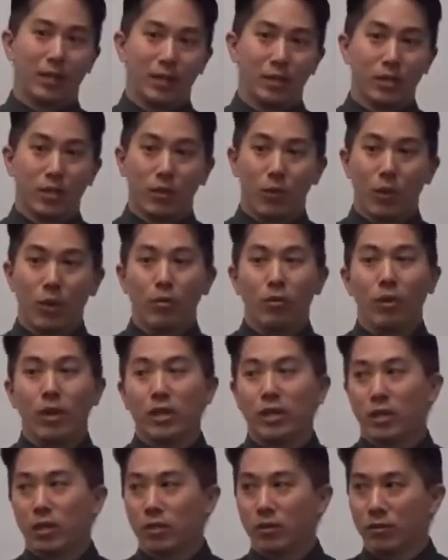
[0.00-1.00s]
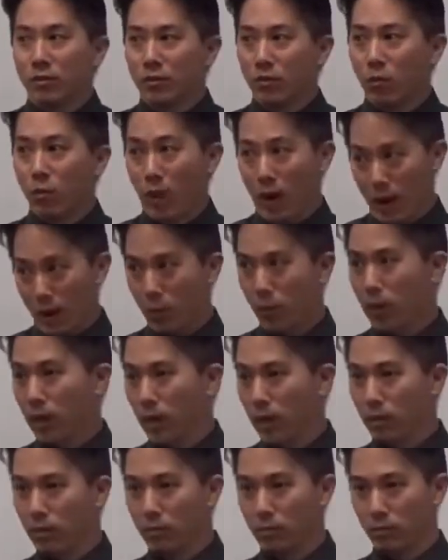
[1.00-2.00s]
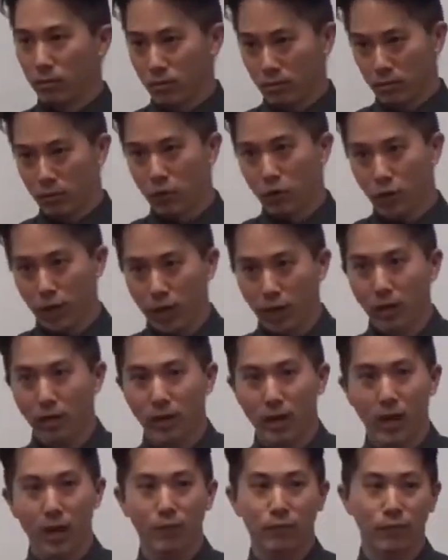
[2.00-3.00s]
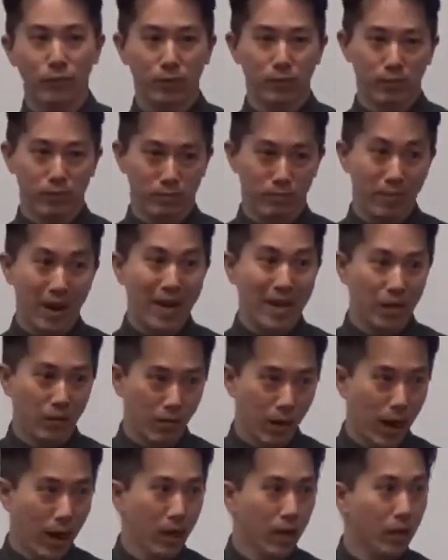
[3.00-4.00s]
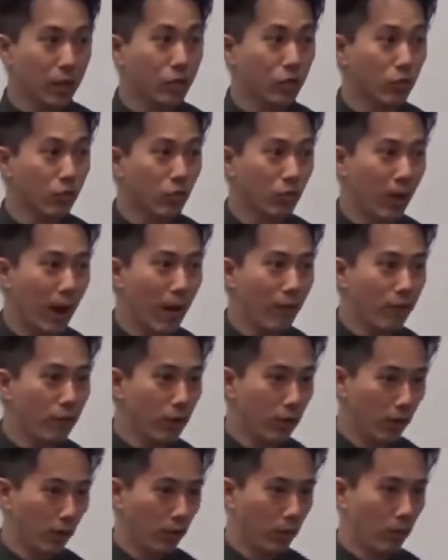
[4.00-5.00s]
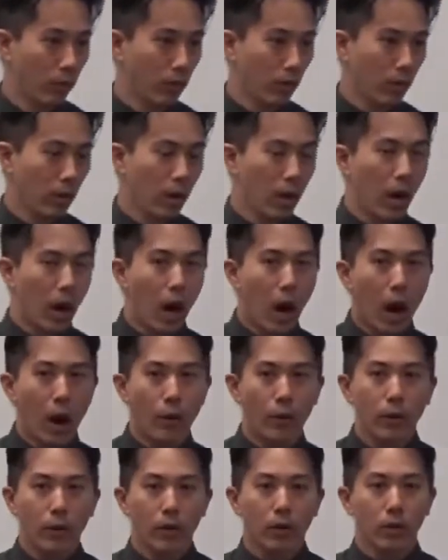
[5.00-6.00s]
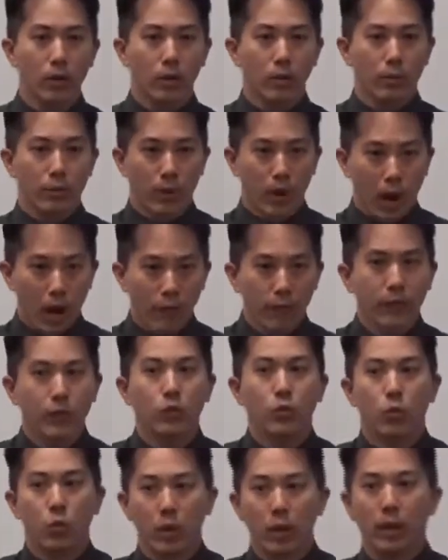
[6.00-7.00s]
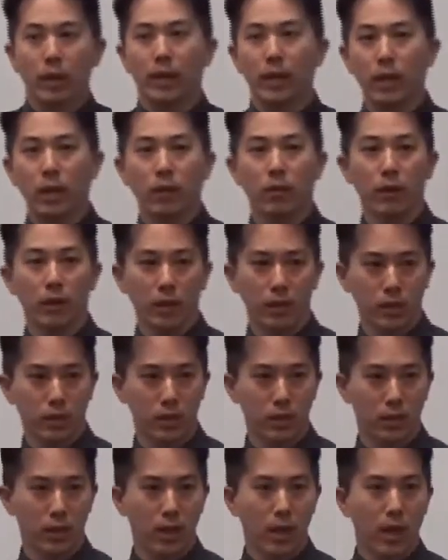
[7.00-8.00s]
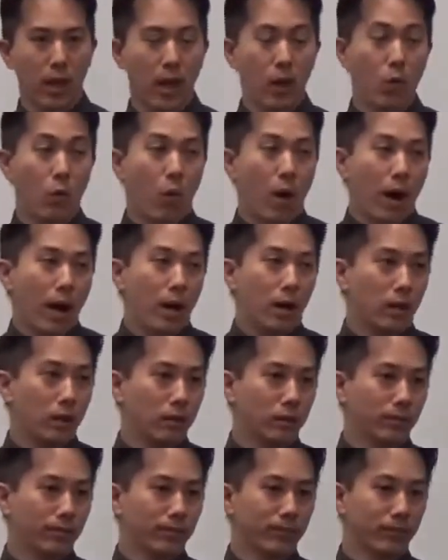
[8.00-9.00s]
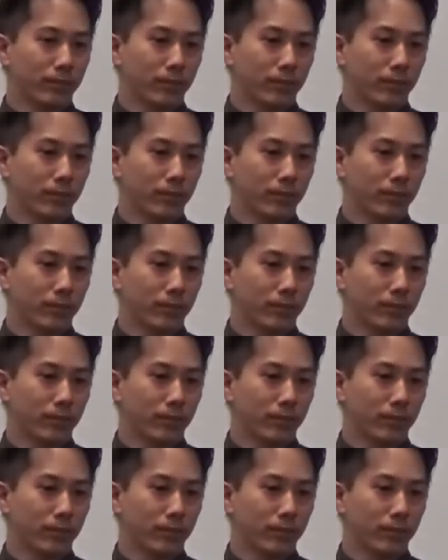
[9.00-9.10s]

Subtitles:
this is the one reason why we trade our time for money, right? It's revenue. Our profits will increase. And while